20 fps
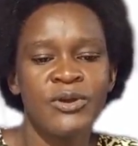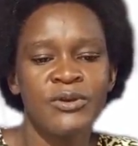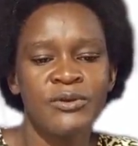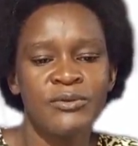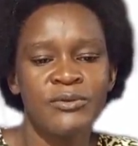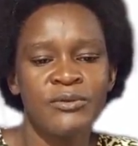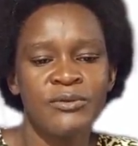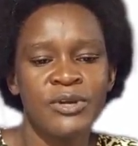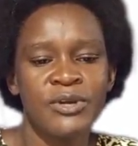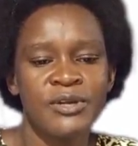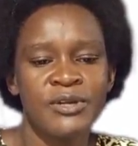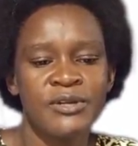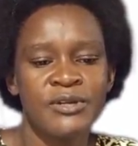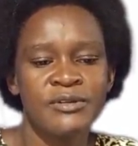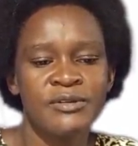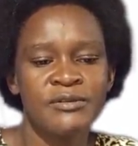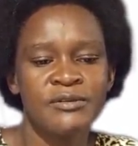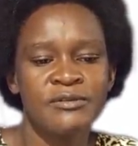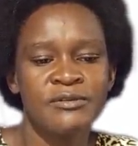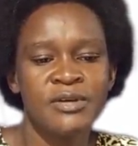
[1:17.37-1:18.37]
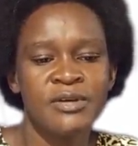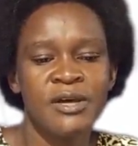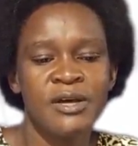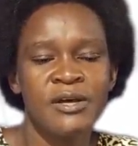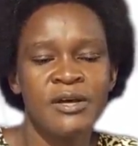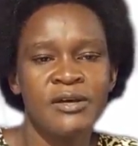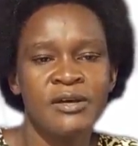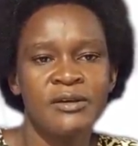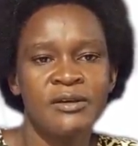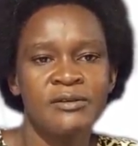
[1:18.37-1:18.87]
we
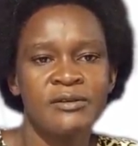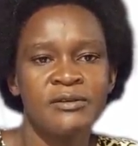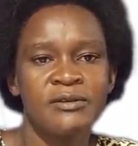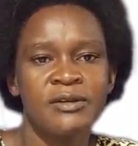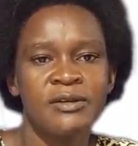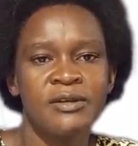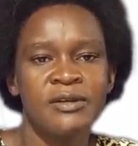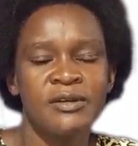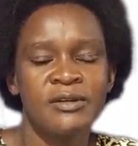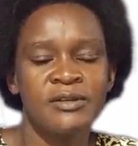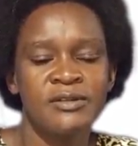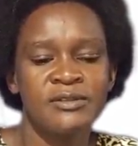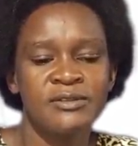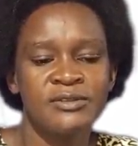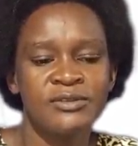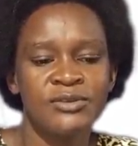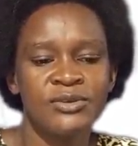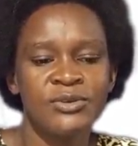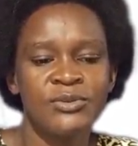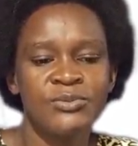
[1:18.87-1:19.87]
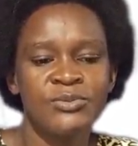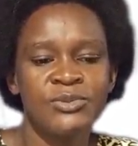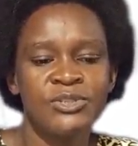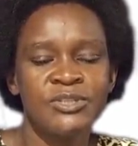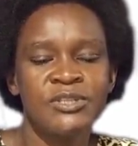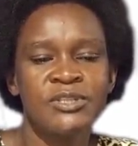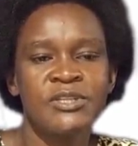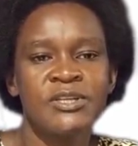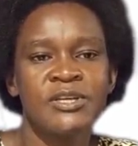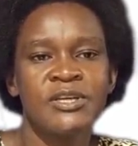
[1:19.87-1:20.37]
stopped.